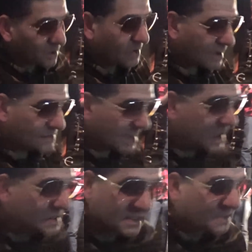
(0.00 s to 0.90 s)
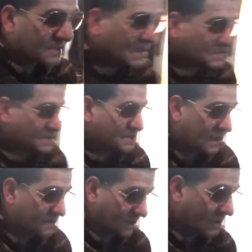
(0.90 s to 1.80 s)
gonna come dance, not dancing,
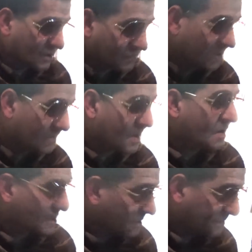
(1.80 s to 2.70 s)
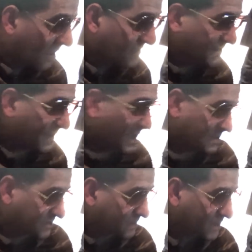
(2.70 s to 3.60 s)
no, you know, perfect.
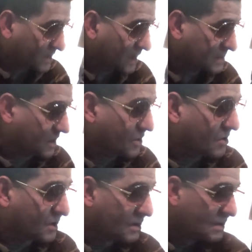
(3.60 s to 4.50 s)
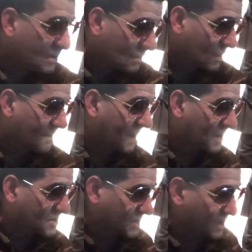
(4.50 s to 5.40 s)
I've seen him early for
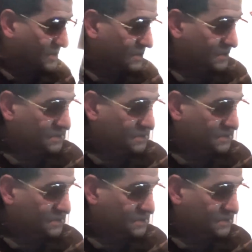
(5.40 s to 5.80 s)
body shots.